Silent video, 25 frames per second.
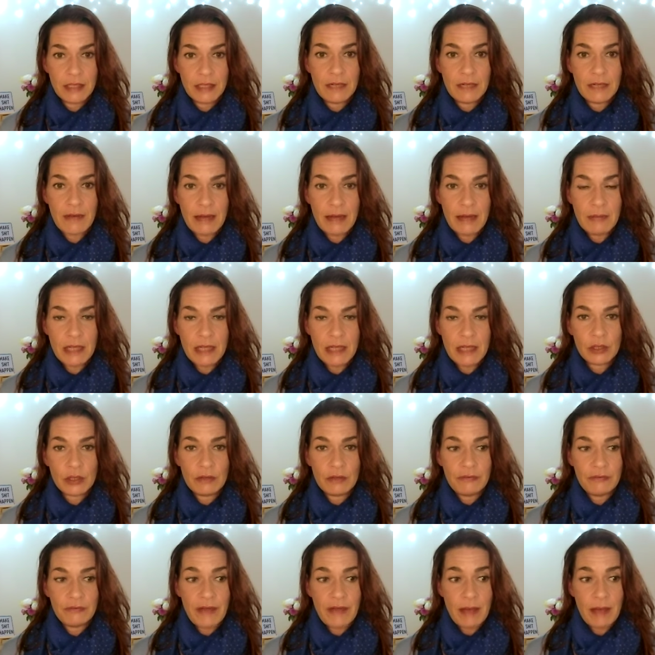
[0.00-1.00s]
the divine
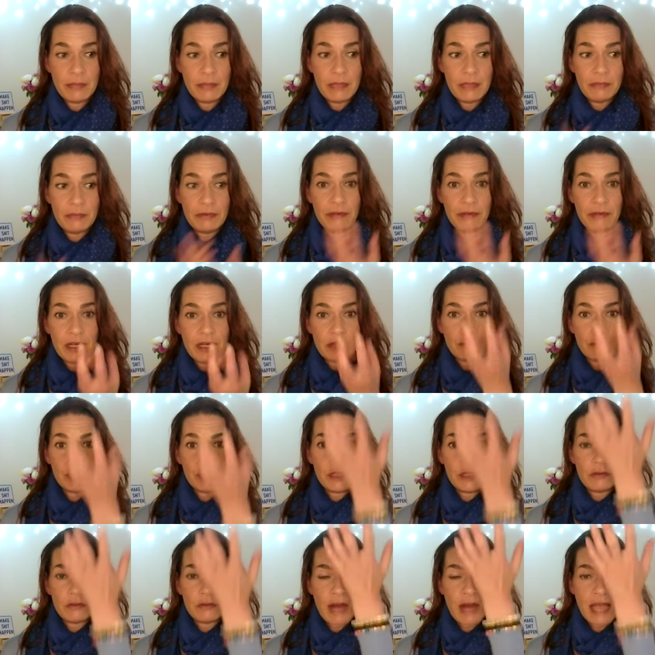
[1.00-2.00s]
masculine feminine within us
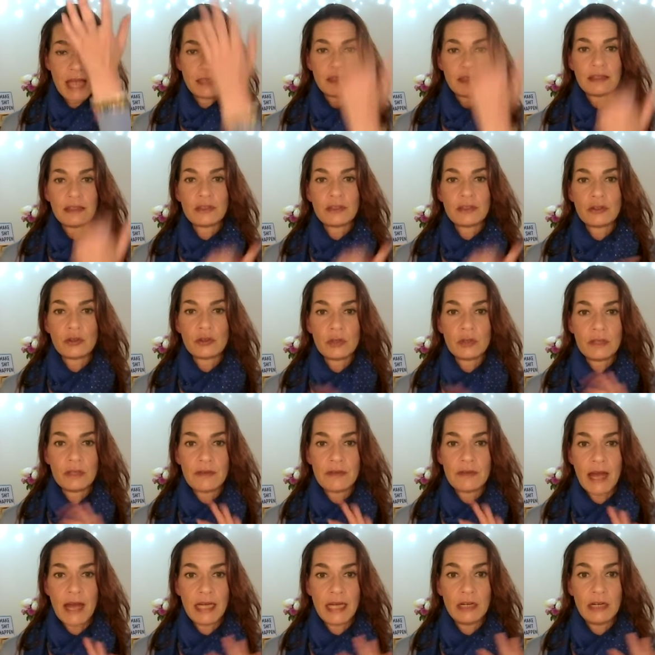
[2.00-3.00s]
fully rises in true
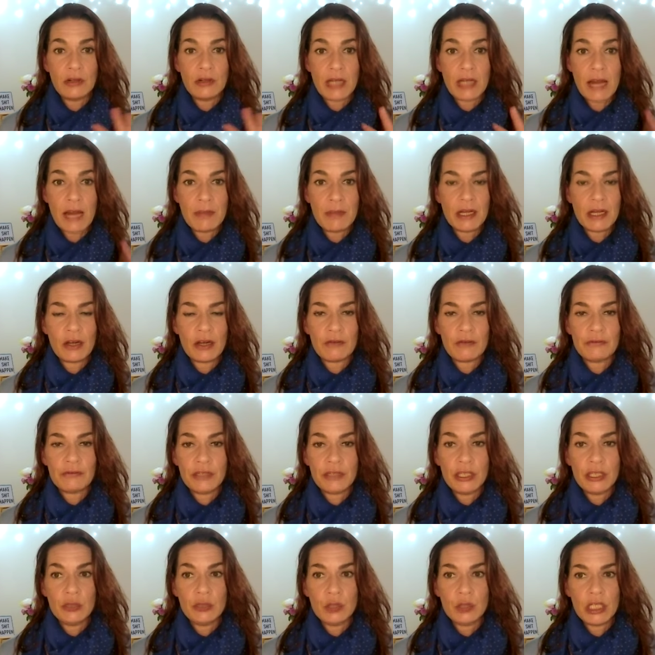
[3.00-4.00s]
divine hierogamic love
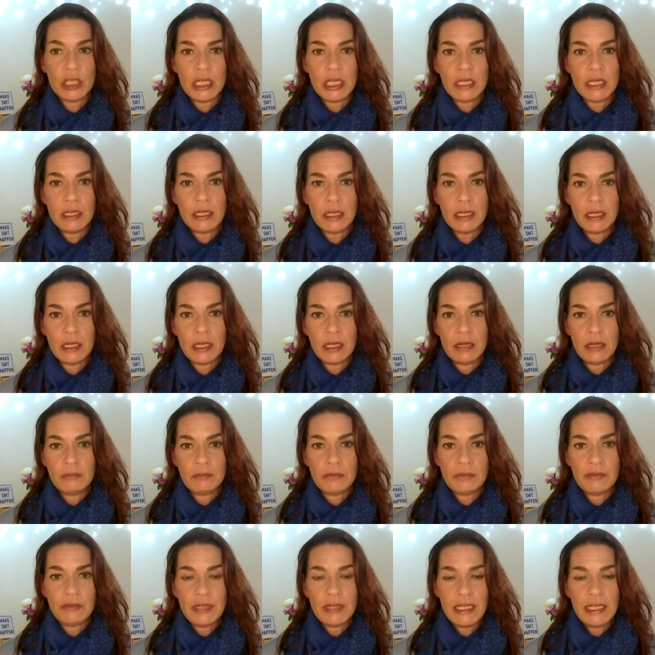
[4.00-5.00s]
reunion
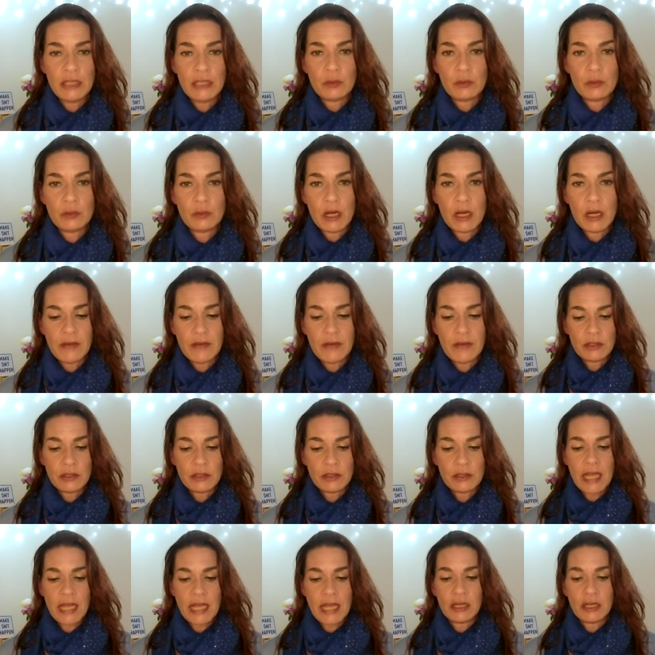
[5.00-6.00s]
within each one of
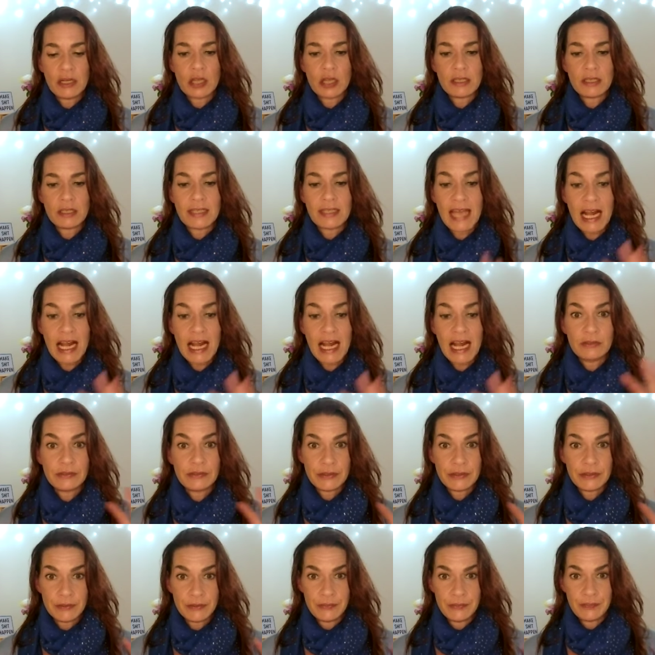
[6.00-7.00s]
us, okay, the God
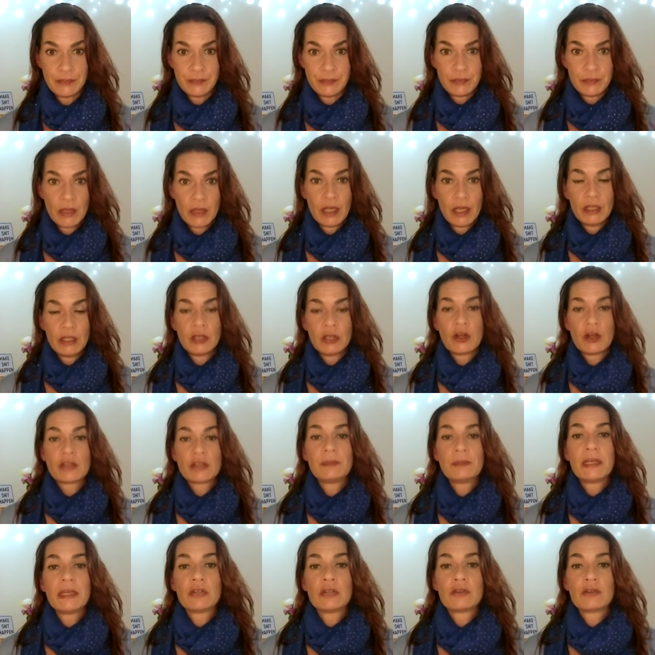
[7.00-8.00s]
self, the
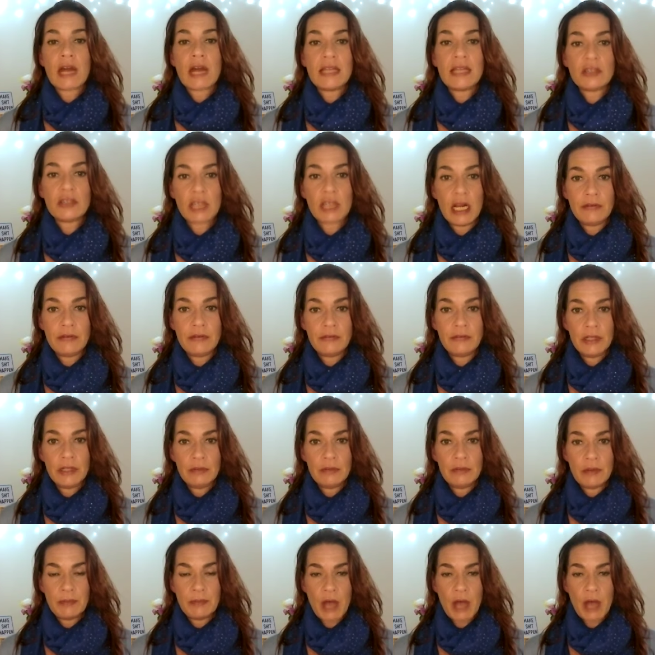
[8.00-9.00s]
cosmic Christ child
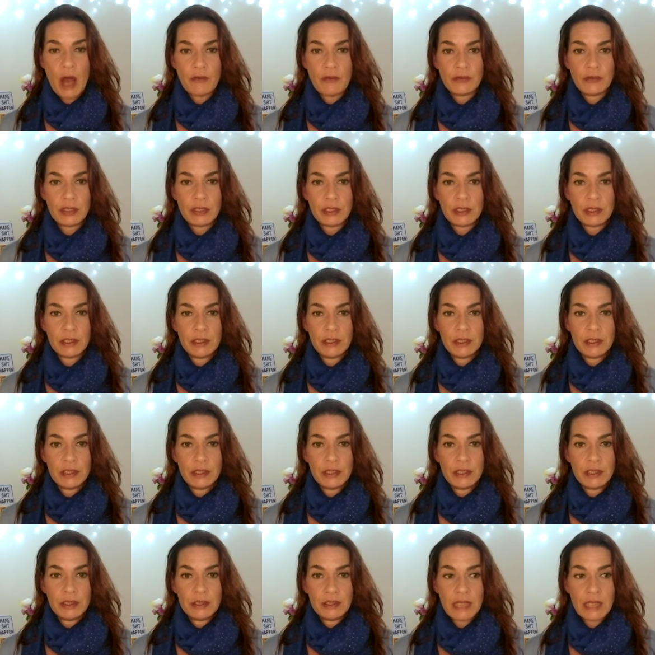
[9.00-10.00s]
fully rebirthed.
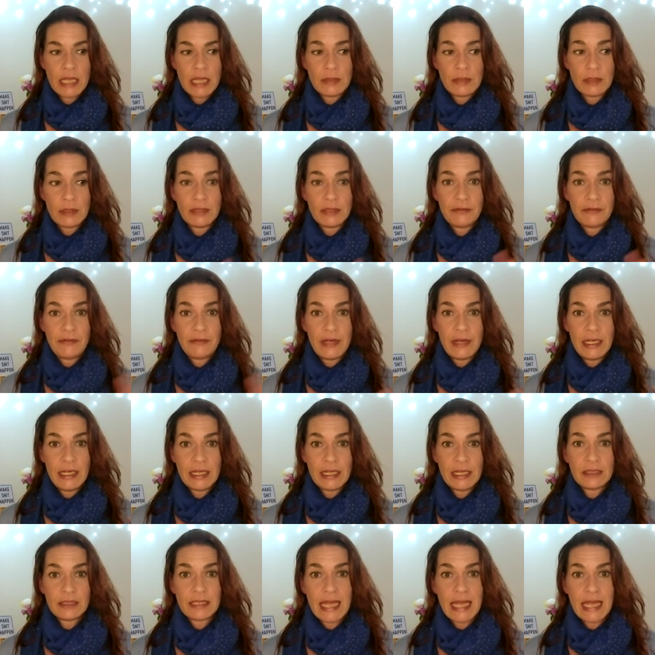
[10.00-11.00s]
That's what the
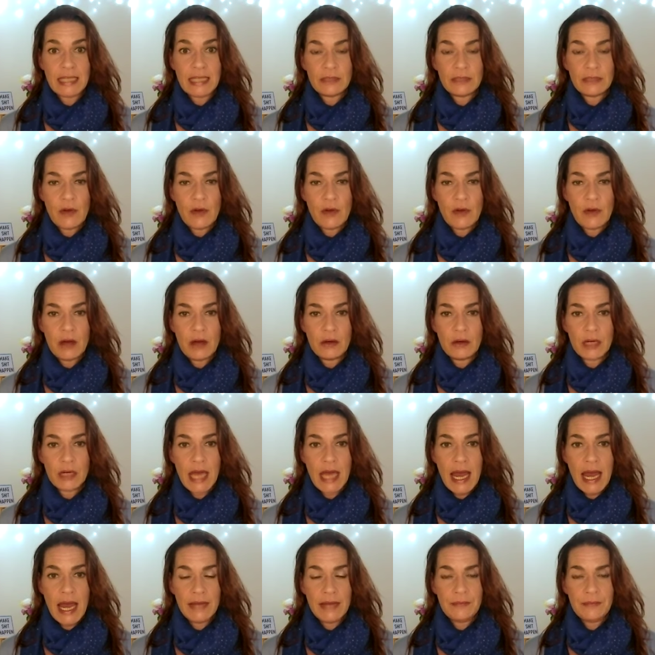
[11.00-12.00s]
phoenix stands for,
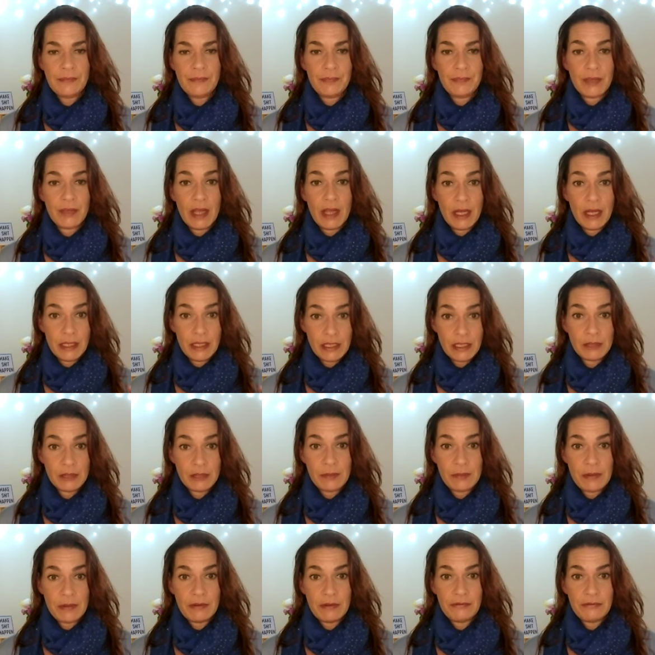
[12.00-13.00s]
okay? This
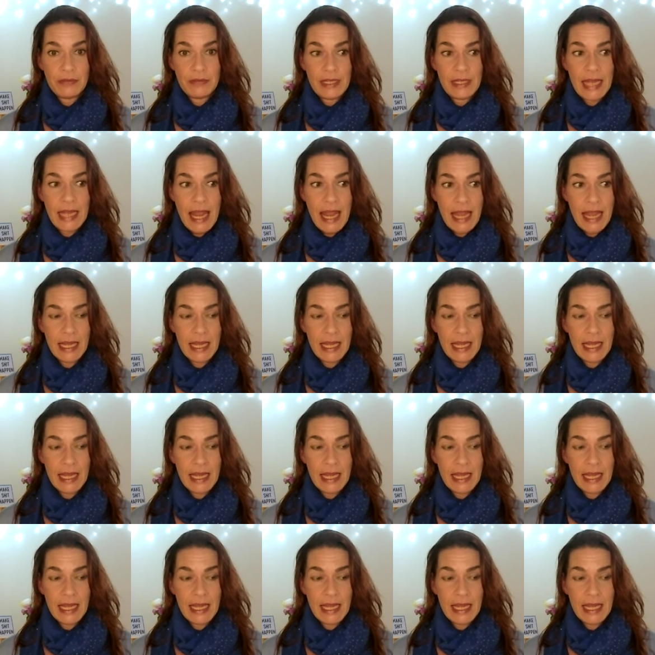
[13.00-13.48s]
is where we fully